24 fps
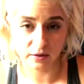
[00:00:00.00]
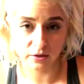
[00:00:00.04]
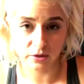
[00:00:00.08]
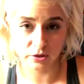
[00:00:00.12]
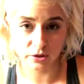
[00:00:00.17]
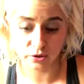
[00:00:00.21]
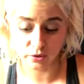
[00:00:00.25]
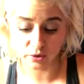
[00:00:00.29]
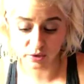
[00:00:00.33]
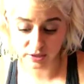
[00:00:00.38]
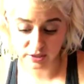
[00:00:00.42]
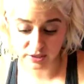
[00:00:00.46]

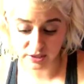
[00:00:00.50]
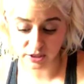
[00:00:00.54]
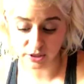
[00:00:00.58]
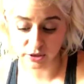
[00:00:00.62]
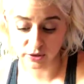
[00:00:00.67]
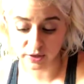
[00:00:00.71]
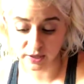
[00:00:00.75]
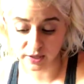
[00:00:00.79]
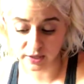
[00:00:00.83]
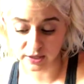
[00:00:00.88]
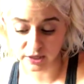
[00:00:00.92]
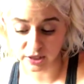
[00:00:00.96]
do
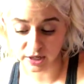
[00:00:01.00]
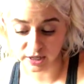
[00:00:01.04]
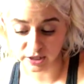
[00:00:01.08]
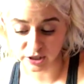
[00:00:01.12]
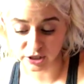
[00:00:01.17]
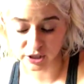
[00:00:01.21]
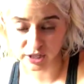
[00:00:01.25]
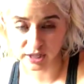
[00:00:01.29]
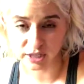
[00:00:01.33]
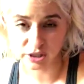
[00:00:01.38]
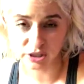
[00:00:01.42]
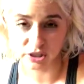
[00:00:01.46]
continued
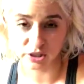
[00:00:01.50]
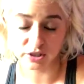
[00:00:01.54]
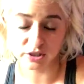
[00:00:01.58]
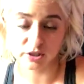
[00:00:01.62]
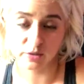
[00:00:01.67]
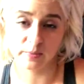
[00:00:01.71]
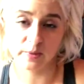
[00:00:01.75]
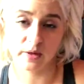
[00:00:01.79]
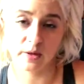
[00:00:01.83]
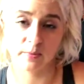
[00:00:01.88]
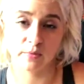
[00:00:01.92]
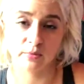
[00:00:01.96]
education, to
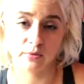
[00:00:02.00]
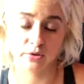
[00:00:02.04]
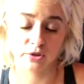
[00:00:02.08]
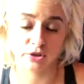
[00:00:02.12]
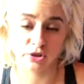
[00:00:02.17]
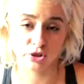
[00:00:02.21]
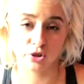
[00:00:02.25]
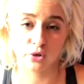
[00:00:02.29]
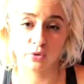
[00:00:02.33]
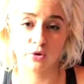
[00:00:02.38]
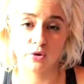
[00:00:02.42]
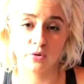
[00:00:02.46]
be able to
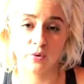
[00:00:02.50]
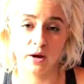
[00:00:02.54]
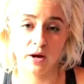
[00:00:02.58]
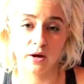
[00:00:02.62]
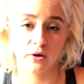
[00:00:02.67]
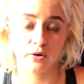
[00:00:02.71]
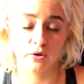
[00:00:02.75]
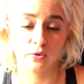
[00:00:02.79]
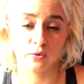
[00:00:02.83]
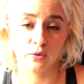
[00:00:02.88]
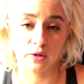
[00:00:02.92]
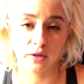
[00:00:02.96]
show you how
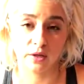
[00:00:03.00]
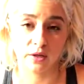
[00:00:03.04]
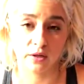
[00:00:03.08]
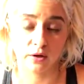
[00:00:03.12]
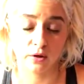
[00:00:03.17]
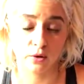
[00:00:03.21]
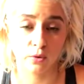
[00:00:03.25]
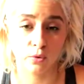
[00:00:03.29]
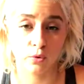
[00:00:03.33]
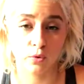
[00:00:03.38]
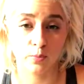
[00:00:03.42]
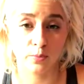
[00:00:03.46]
you can
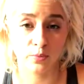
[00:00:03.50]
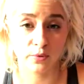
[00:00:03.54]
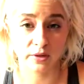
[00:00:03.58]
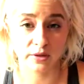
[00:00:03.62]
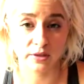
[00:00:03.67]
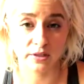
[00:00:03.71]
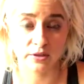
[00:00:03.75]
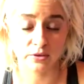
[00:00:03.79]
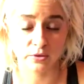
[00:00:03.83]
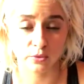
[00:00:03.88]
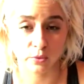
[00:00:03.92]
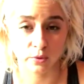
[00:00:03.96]
incorporate
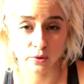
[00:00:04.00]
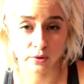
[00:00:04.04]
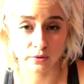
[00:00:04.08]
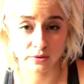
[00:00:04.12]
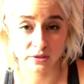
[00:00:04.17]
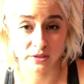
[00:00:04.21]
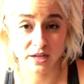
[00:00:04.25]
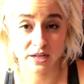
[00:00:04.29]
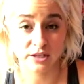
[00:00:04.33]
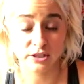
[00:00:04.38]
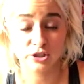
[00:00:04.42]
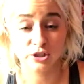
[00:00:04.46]
these oils,
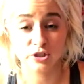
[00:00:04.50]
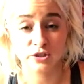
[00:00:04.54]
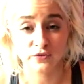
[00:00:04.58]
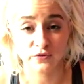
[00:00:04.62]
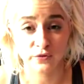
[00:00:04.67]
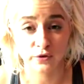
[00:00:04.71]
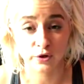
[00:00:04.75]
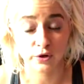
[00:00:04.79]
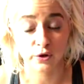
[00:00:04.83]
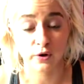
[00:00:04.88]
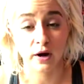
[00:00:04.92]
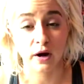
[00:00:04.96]
not just
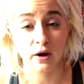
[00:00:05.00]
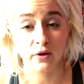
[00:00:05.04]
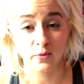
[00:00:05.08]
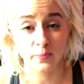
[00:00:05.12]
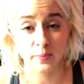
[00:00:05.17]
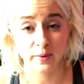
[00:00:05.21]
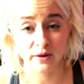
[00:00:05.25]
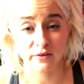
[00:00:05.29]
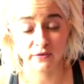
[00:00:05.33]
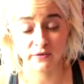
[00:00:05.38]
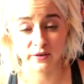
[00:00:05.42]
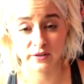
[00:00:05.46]
for your health
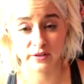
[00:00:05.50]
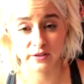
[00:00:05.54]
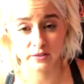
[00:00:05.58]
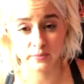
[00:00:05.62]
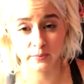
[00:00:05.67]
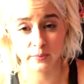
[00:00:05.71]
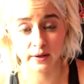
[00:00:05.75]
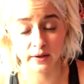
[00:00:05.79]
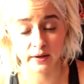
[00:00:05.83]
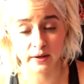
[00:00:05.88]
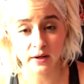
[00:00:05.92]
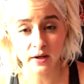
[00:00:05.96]
benefits,
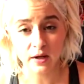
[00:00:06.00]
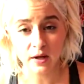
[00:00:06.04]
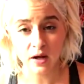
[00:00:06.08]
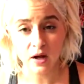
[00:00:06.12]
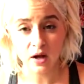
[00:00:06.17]
but